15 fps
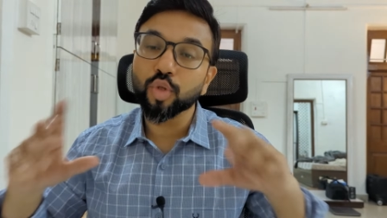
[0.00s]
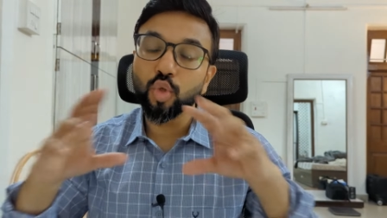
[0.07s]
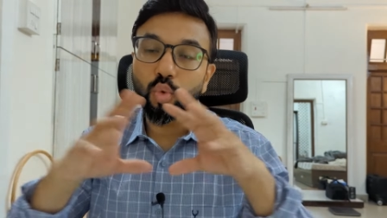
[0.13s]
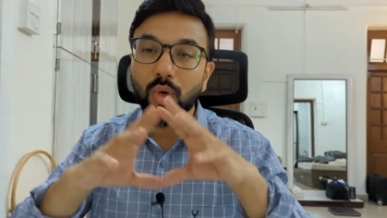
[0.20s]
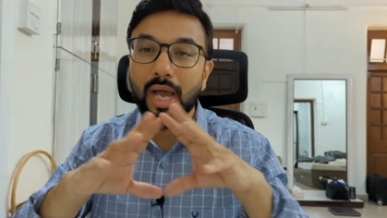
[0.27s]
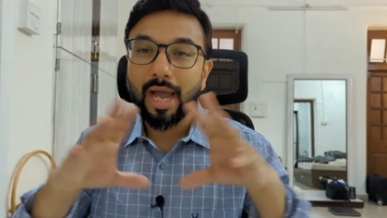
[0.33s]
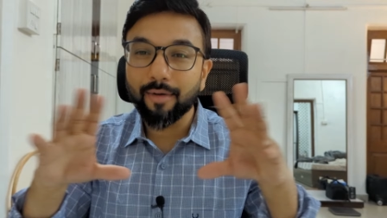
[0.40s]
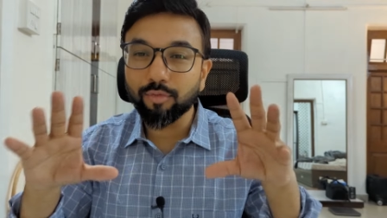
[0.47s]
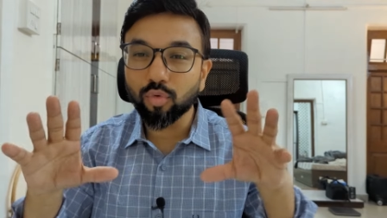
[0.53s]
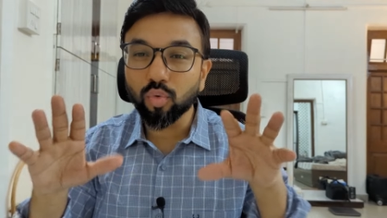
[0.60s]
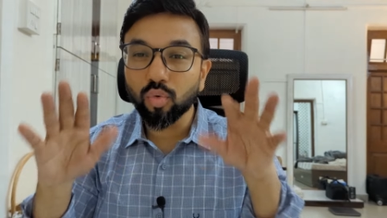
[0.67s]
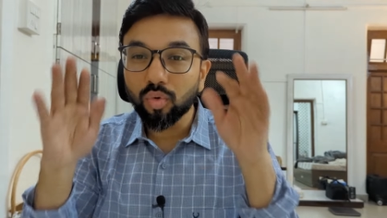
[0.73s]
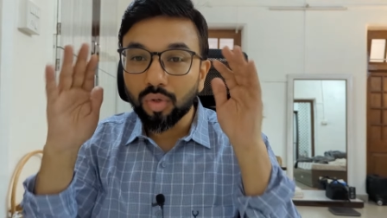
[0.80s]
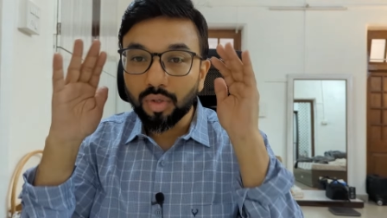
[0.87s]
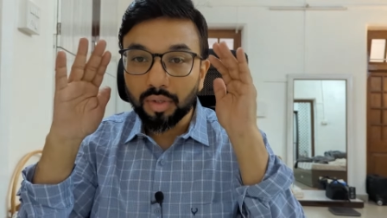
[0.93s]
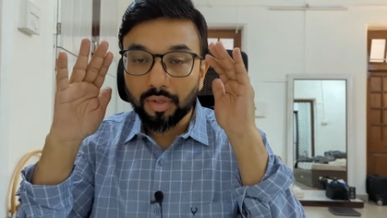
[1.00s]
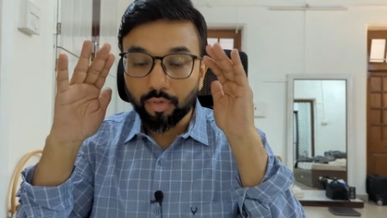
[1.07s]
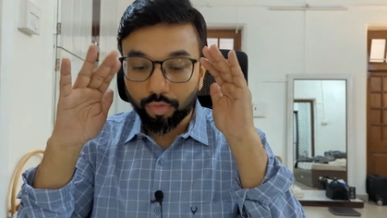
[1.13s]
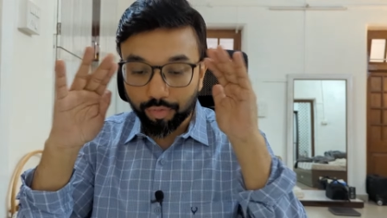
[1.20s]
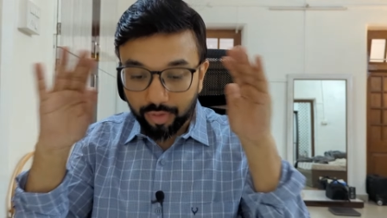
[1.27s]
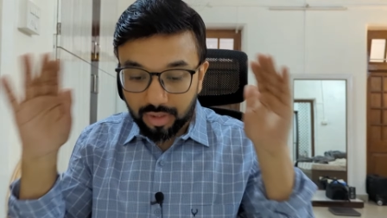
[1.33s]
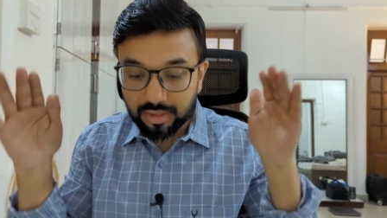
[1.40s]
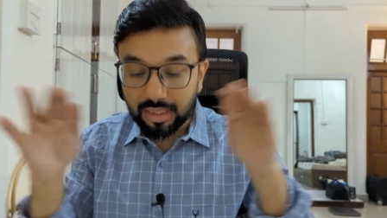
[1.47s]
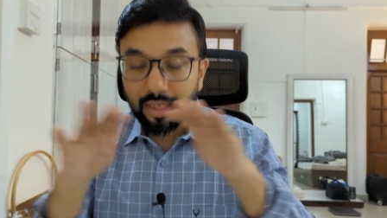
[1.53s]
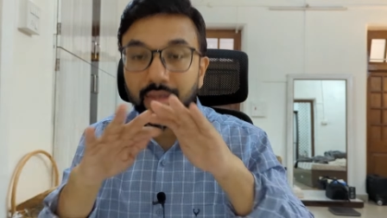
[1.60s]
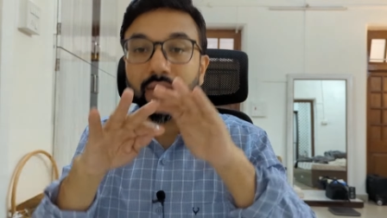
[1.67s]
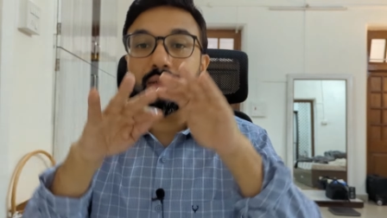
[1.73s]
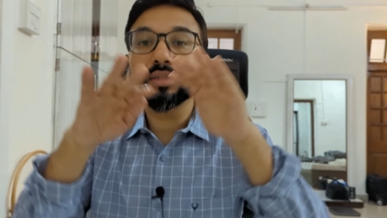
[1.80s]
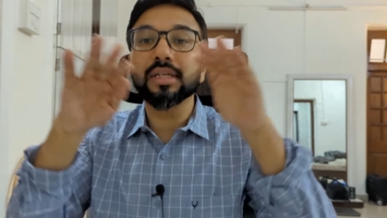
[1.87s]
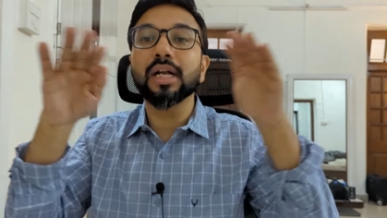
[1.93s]
you have to first
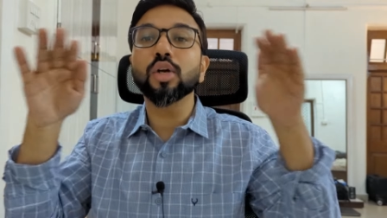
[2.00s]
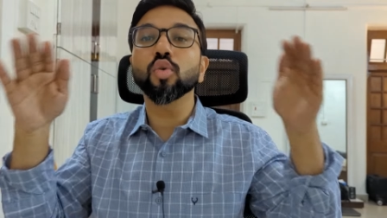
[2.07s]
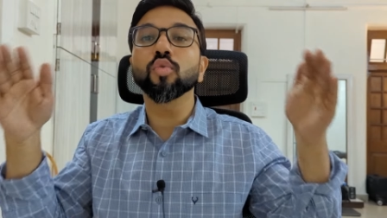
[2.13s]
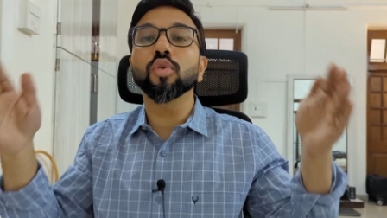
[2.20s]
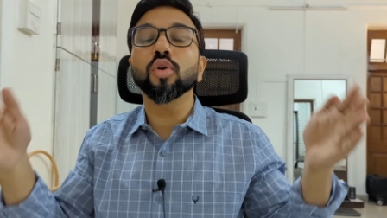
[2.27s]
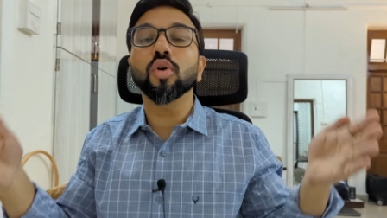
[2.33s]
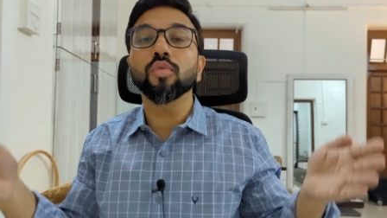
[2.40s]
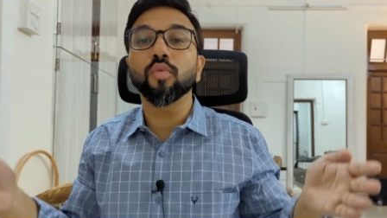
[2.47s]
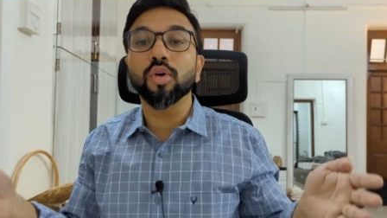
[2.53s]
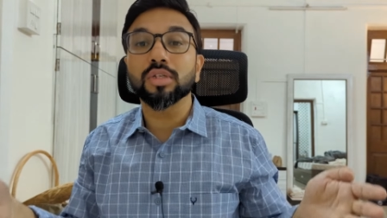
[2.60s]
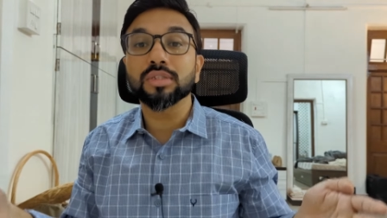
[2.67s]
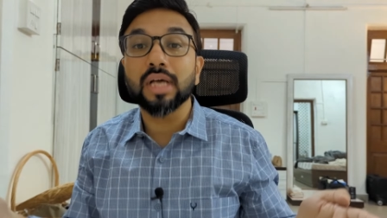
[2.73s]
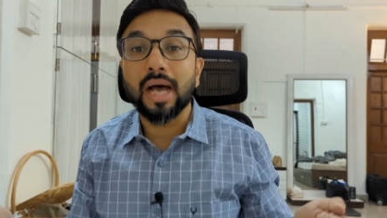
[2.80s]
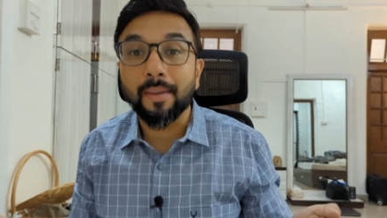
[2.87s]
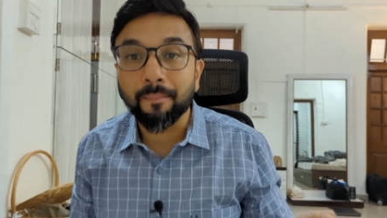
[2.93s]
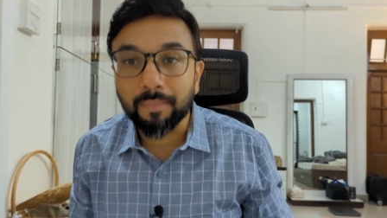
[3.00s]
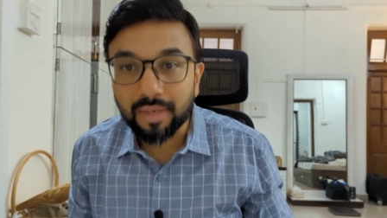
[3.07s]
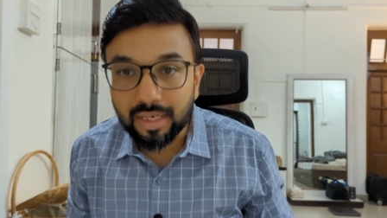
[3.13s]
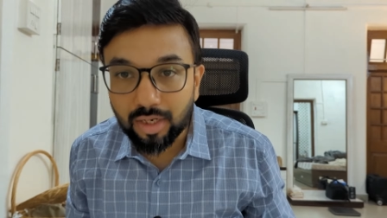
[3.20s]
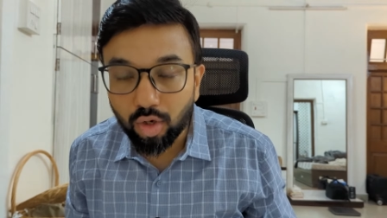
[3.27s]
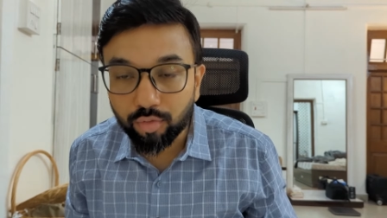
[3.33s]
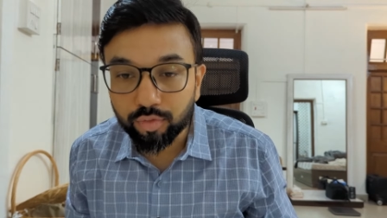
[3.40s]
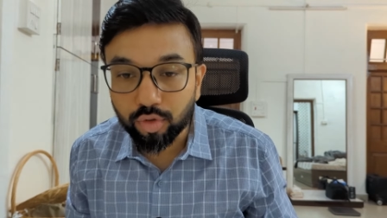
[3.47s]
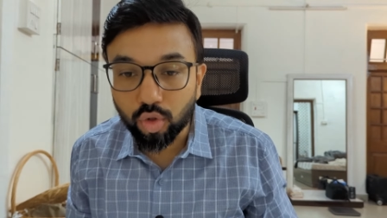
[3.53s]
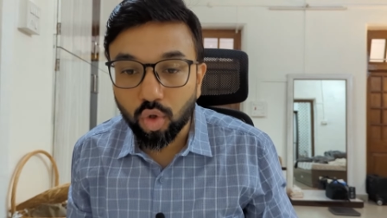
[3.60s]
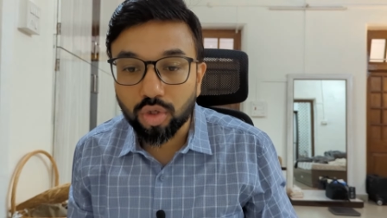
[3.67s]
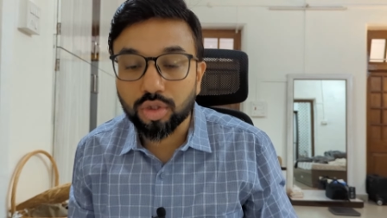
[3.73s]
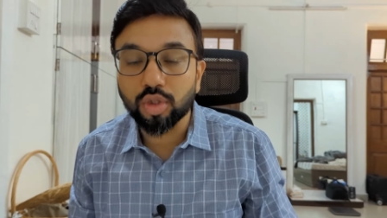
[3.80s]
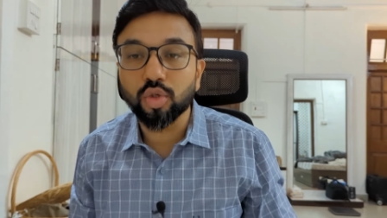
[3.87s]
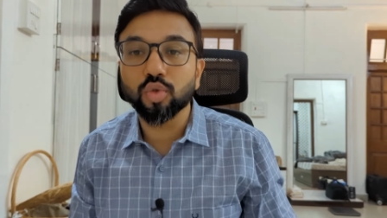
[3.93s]
understand overall what is the umbrella of the
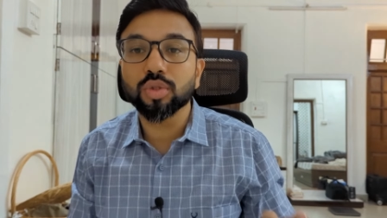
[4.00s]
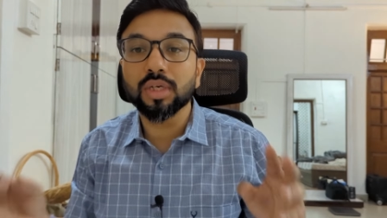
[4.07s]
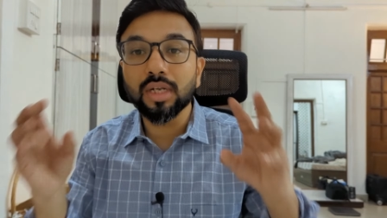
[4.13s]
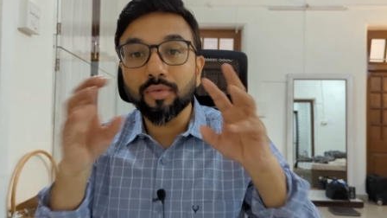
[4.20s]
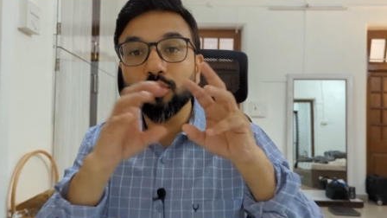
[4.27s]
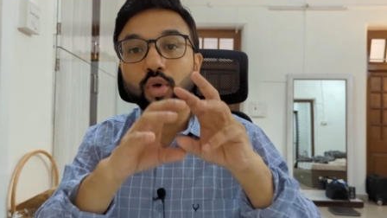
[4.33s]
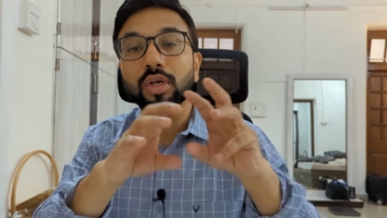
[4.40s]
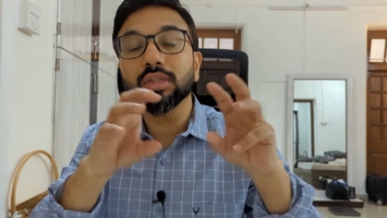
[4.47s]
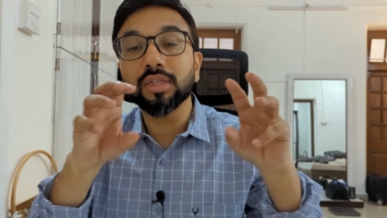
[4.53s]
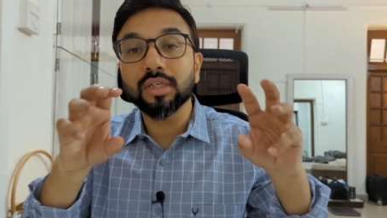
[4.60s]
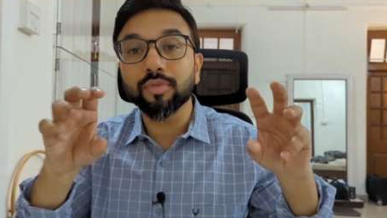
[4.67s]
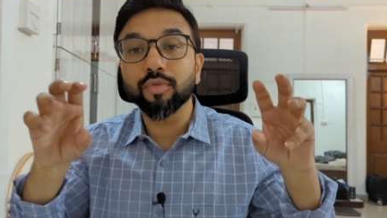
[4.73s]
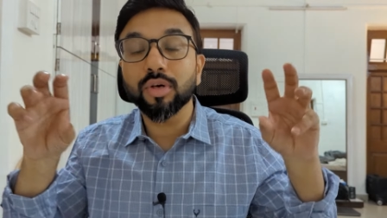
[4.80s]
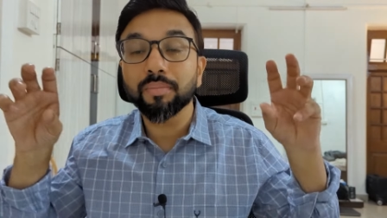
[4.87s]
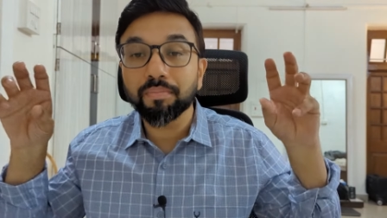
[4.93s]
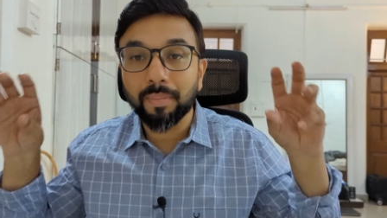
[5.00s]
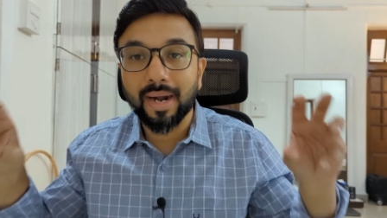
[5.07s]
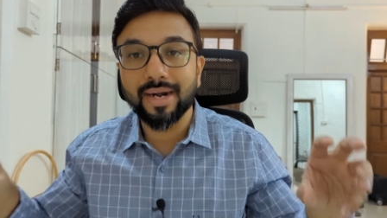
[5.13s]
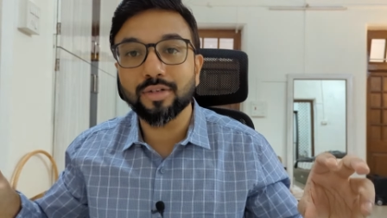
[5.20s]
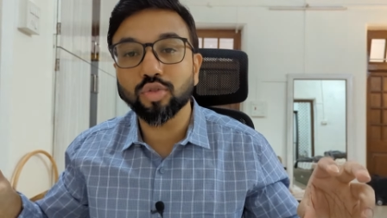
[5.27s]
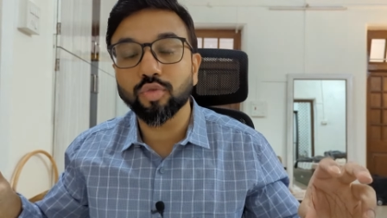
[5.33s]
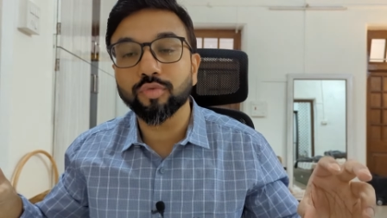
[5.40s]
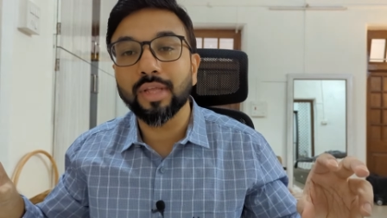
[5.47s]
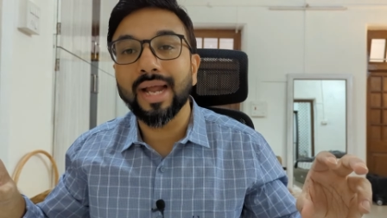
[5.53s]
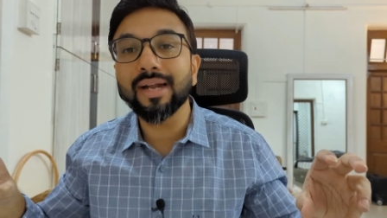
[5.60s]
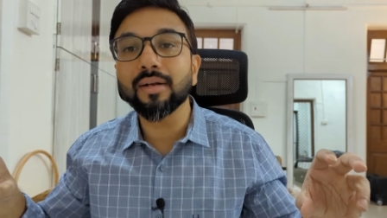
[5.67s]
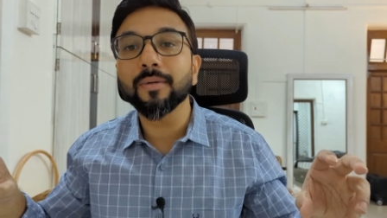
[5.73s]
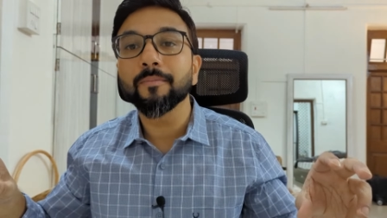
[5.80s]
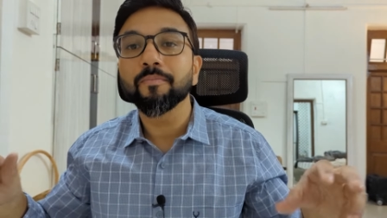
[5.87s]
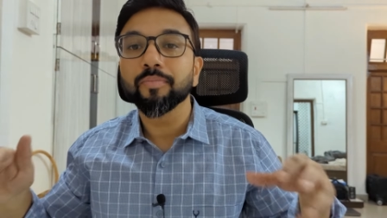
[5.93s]
constitution and what are the different parts of
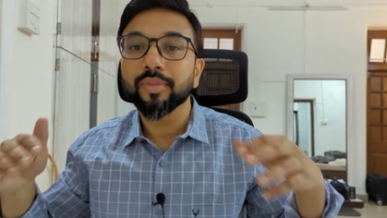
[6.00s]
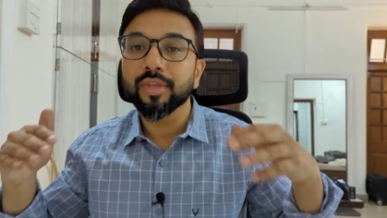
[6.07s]
that,